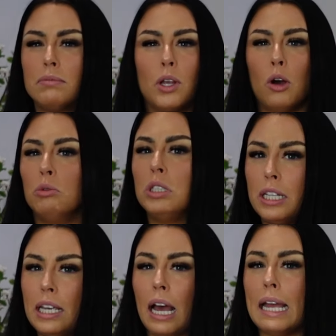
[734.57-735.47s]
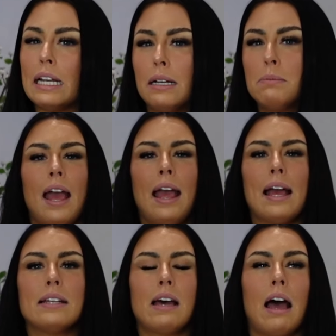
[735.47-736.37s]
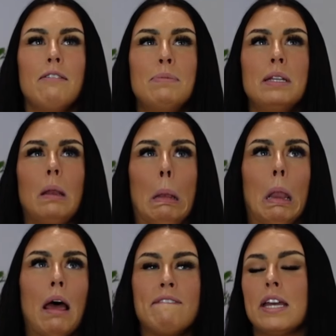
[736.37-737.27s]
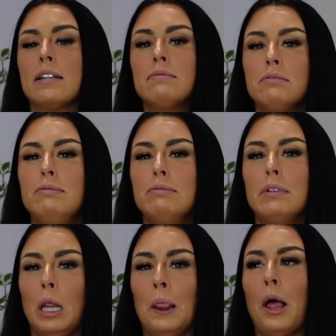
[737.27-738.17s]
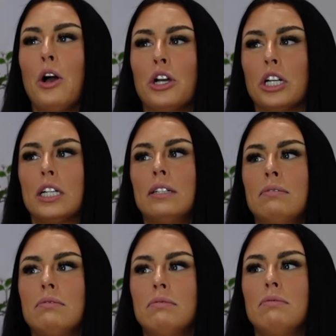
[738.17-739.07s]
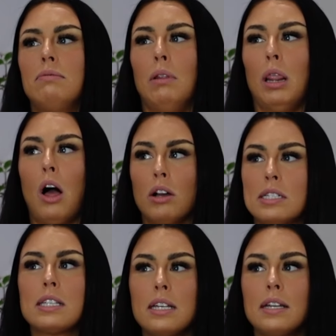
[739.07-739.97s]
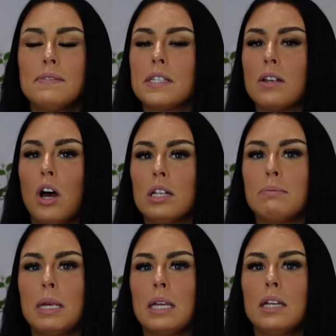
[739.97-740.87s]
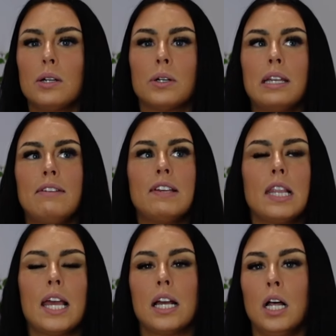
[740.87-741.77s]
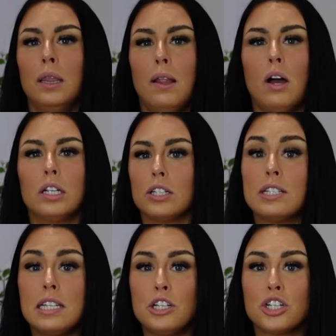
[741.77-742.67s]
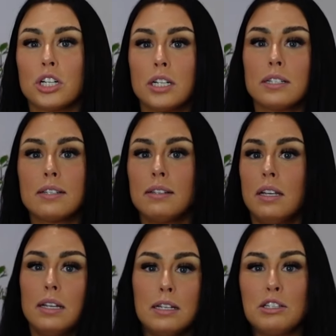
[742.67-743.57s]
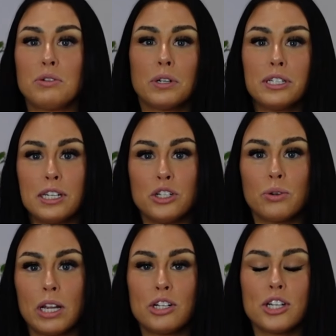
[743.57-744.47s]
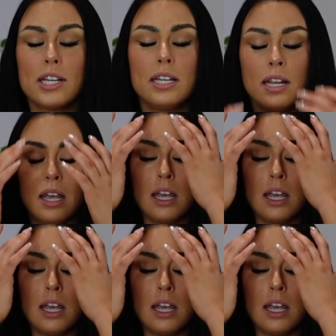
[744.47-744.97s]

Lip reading: only items, and I've been loving longer long sleeves on me, or even like a longer t-shirt sort of situation.